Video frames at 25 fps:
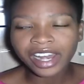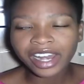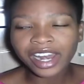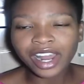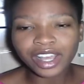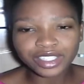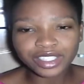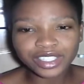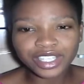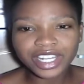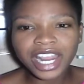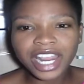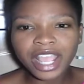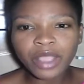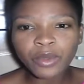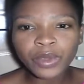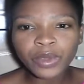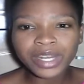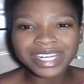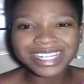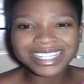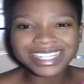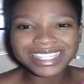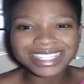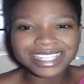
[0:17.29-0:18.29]
Now, today
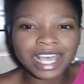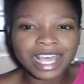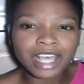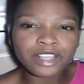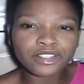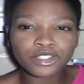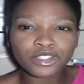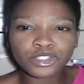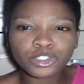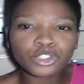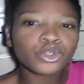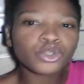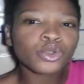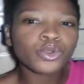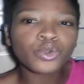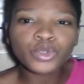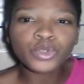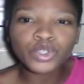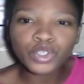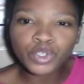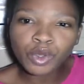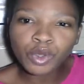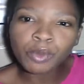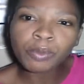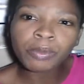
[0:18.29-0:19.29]
we discuss two
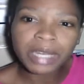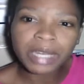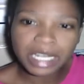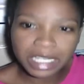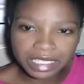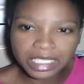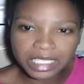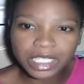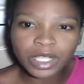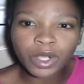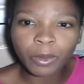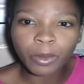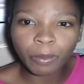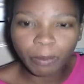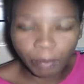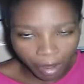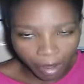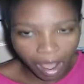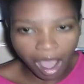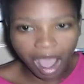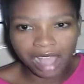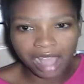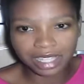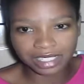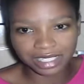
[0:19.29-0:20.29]
new political
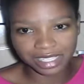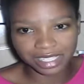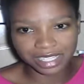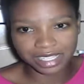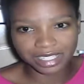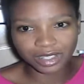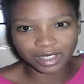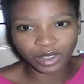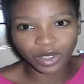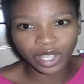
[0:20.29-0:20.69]
parties,